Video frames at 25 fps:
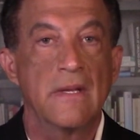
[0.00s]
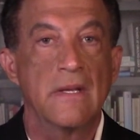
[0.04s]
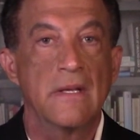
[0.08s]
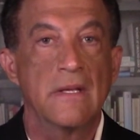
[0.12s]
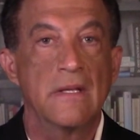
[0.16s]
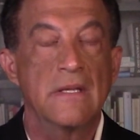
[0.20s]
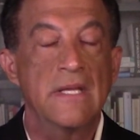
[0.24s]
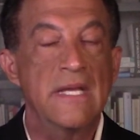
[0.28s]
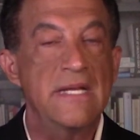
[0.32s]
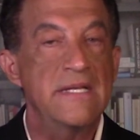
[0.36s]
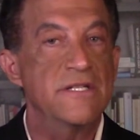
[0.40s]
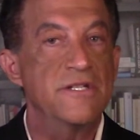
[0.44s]

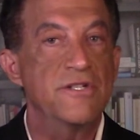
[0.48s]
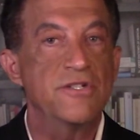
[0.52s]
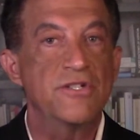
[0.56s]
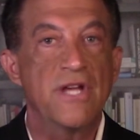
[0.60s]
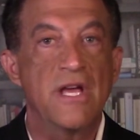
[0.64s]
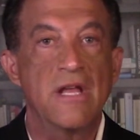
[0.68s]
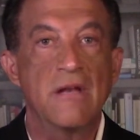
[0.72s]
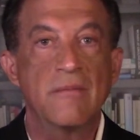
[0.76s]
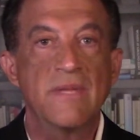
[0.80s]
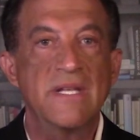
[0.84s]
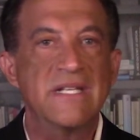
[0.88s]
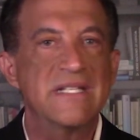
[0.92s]
Ladies and
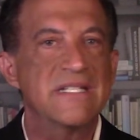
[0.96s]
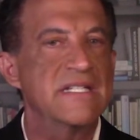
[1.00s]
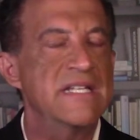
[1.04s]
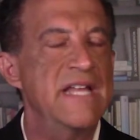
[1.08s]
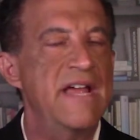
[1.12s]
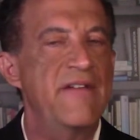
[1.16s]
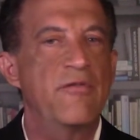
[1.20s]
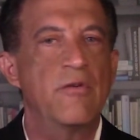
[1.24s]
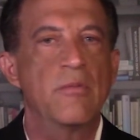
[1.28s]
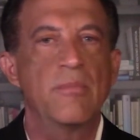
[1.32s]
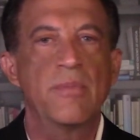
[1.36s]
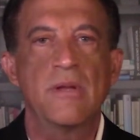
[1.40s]
gentlemen, it's
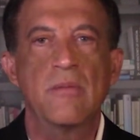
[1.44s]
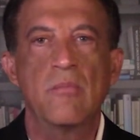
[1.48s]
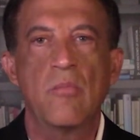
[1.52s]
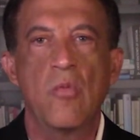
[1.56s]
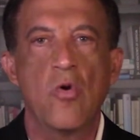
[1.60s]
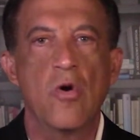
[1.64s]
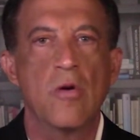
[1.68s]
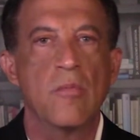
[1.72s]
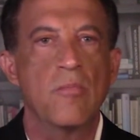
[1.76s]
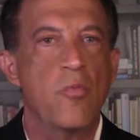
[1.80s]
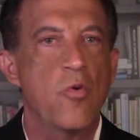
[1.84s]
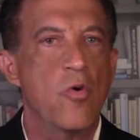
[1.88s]
never been
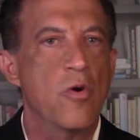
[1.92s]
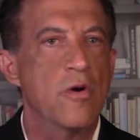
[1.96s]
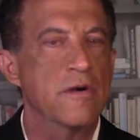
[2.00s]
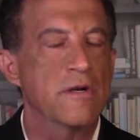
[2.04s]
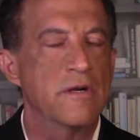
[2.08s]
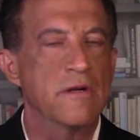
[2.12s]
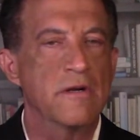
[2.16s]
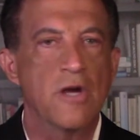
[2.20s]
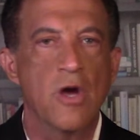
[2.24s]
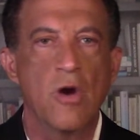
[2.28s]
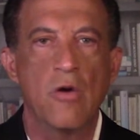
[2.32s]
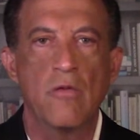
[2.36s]
more important
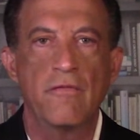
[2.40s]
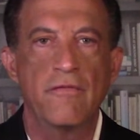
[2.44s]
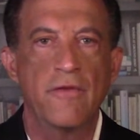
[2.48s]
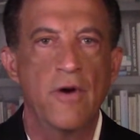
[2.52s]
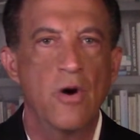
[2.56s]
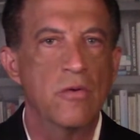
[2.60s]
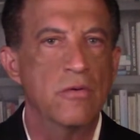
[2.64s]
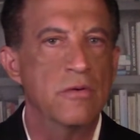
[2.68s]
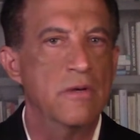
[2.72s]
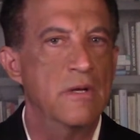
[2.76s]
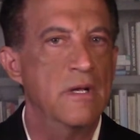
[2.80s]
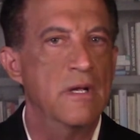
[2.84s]
to go
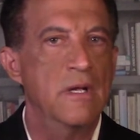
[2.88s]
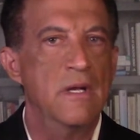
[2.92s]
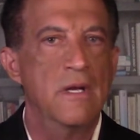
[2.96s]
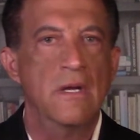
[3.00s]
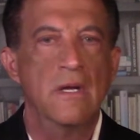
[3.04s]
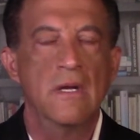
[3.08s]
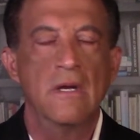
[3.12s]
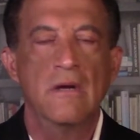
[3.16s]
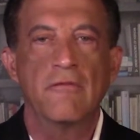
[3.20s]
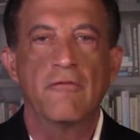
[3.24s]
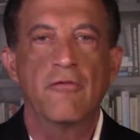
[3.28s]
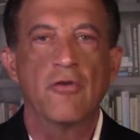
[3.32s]
vote
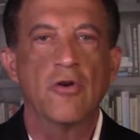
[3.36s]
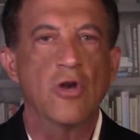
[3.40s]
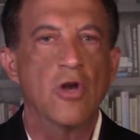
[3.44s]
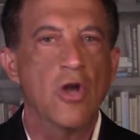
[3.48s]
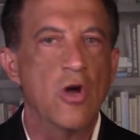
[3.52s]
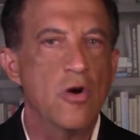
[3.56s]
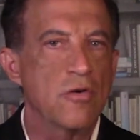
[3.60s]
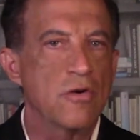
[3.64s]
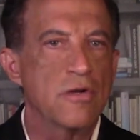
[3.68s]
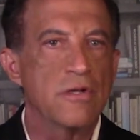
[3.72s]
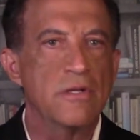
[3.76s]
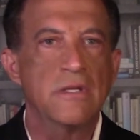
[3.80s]
for
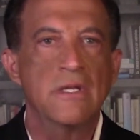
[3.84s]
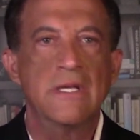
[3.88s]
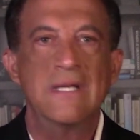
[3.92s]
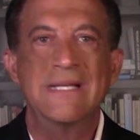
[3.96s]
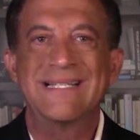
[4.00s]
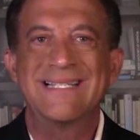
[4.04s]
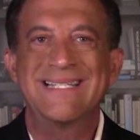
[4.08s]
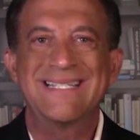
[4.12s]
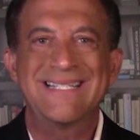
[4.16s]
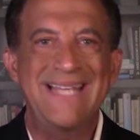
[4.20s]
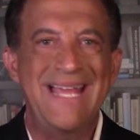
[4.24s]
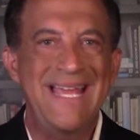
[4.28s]
local,
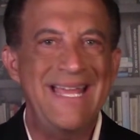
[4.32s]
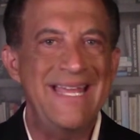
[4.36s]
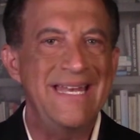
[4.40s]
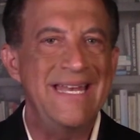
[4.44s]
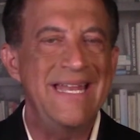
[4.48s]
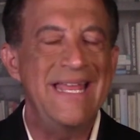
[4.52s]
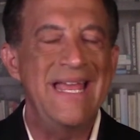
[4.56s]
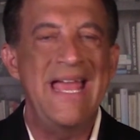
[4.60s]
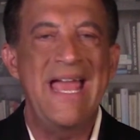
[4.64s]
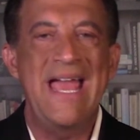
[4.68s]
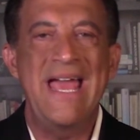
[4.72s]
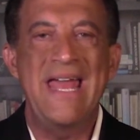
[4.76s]

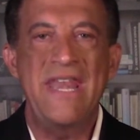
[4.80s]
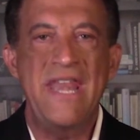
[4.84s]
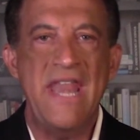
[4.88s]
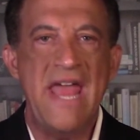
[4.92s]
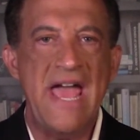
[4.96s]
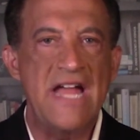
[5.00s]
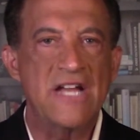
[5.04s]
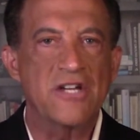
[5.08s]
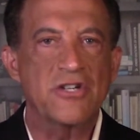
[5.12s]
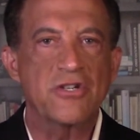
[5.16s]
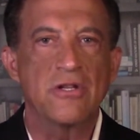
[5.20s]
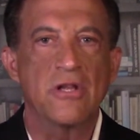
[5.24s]
state, and
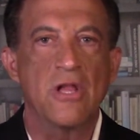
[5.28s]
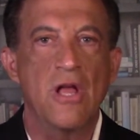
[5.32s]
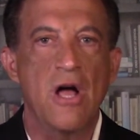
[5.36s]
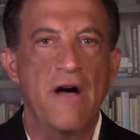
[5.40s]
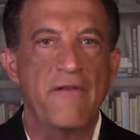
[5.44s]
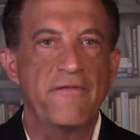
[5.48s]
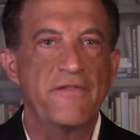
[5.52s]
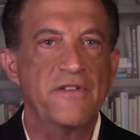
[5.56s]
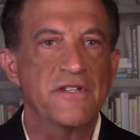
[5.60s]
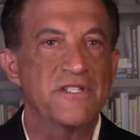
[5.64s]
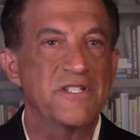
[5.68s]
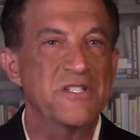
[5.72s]
national
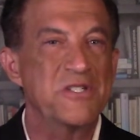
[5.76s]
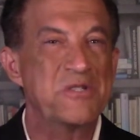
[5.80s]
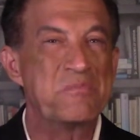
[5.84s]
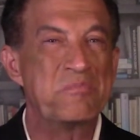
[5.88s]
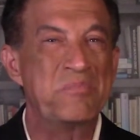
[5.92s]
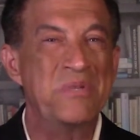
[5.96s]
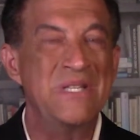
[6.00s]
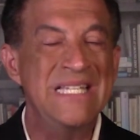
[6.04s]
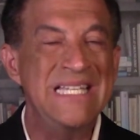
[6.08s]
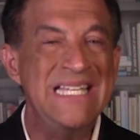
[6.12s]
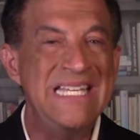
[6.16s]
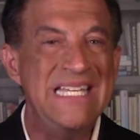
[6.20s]
offices.
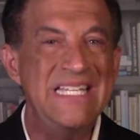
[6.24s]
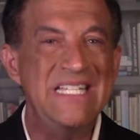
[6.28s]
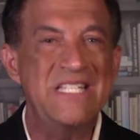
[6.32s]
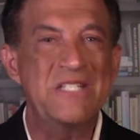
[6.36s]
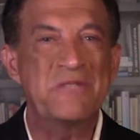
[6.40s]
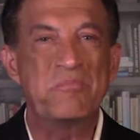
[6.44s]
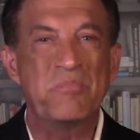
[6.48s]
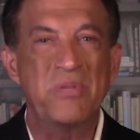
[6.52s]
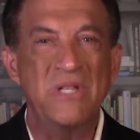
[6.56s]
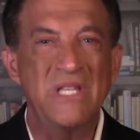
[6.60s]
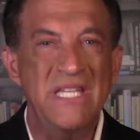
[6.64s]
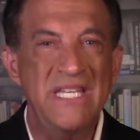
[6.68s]
Please,
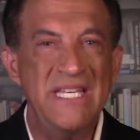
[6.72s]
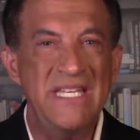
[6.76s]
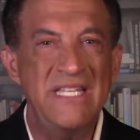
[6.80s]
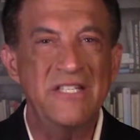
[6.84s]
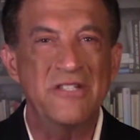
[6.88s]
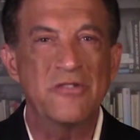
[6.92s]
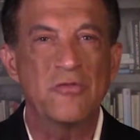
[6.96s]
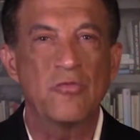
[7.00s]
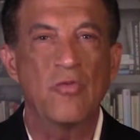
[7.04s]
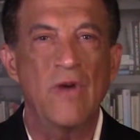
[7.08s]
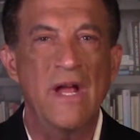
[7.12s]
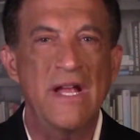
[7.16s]

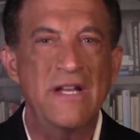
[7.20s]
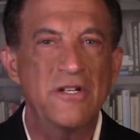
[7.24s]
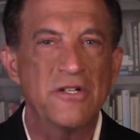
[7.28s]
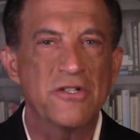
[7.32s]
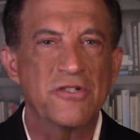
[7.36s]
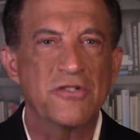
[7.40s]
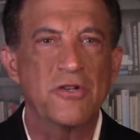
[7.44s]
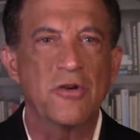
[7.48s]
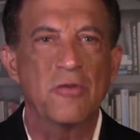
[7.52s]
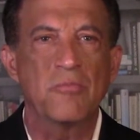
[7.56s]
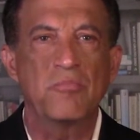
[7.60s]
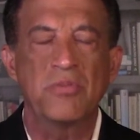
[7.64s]
please
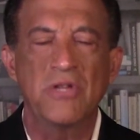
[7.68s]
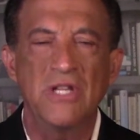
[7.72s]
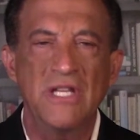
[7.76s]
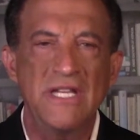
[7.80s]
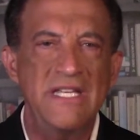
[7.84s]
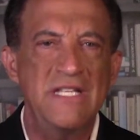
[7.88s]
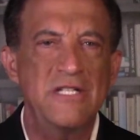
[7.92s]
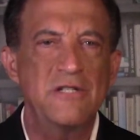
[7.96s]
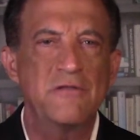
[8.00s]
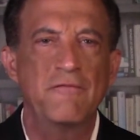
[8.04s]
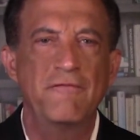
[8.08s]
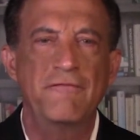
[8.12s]
register,
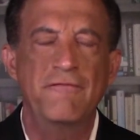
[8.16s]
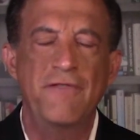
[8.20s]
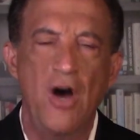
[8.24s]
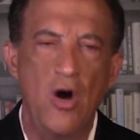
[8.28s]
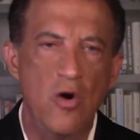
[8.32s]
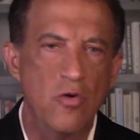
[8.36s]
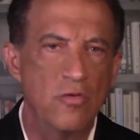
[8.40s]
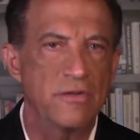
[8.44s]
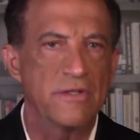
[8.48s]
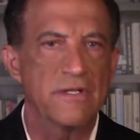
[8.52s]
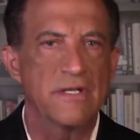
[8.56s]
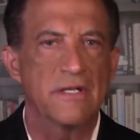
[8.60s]
please
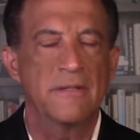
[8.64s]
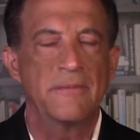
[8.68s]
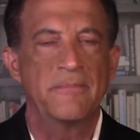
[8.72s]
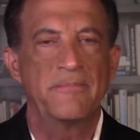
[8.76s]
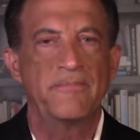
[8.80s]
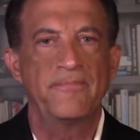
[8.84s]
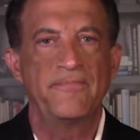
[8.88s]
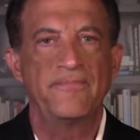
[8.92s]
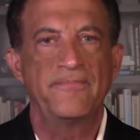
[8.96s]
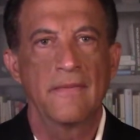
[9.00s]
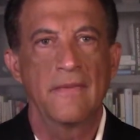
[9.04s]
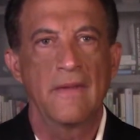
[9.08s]
vote.
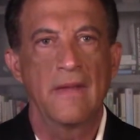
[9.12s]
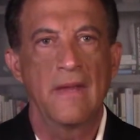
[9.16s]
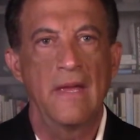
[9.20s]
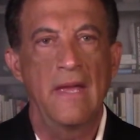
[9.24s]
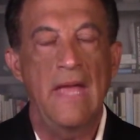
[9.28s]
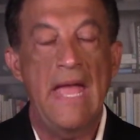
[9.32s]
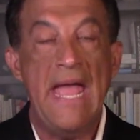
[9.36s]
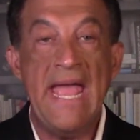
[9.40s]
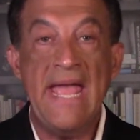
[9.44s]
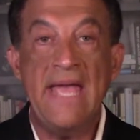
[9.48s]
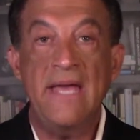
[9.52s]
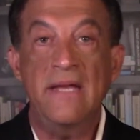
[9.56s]

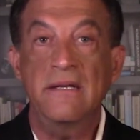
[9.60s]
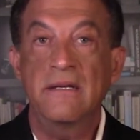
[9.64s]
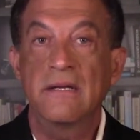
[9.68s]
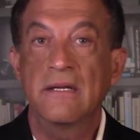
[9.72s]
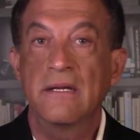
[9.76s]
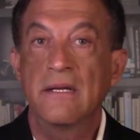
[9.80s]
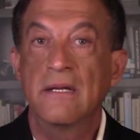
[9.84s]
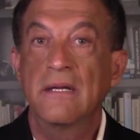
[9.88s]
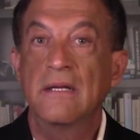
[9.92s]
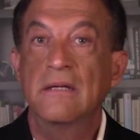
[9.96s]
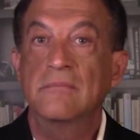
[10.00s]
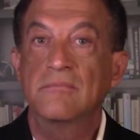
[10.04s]
And
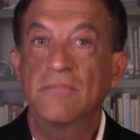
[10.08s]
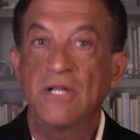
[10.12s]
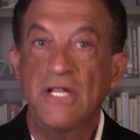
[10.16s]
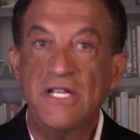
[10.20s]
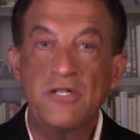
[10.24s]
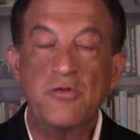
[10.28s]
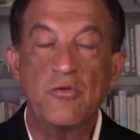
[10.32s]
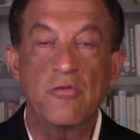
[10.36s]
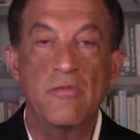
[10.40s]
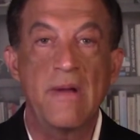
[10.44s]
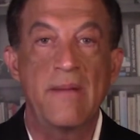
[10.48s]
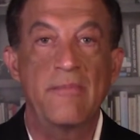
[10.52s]

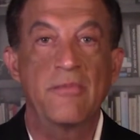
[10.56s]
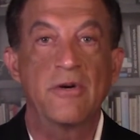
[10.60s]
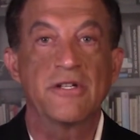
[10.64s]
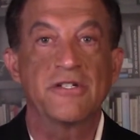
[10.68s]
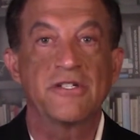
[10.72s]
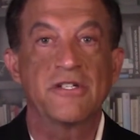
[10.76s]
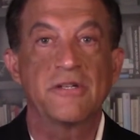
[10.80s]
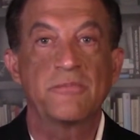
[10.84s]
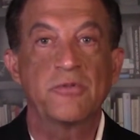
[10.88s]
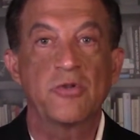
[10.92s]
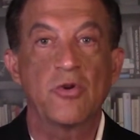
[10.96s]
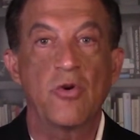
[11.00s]
Please remember to
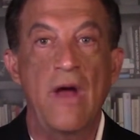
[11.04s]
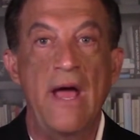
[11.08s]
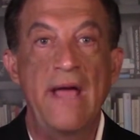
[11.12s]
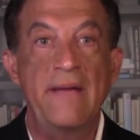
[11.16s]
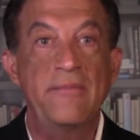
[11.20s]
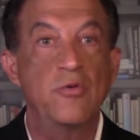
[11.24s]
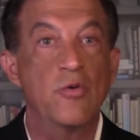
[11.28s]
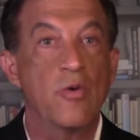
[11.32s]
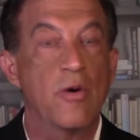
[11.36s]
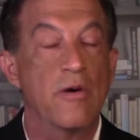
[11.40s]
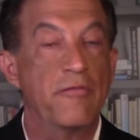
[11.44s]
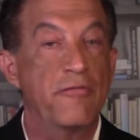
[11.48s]
subscribe
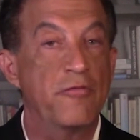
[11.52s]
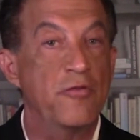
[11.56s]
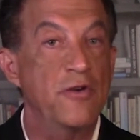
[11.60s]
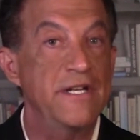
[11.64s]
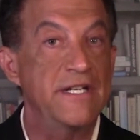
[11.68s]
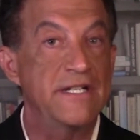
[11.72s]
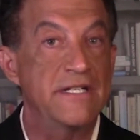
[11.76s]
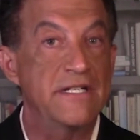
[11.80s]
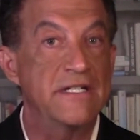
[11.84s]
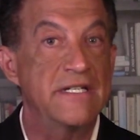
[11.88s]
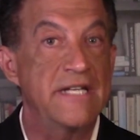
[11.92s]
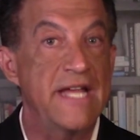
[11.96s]
to our
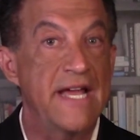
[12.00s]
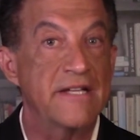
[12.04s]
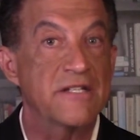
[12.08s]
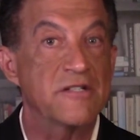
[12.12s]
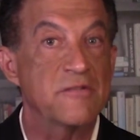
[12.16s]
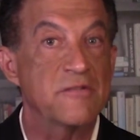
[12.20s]
free text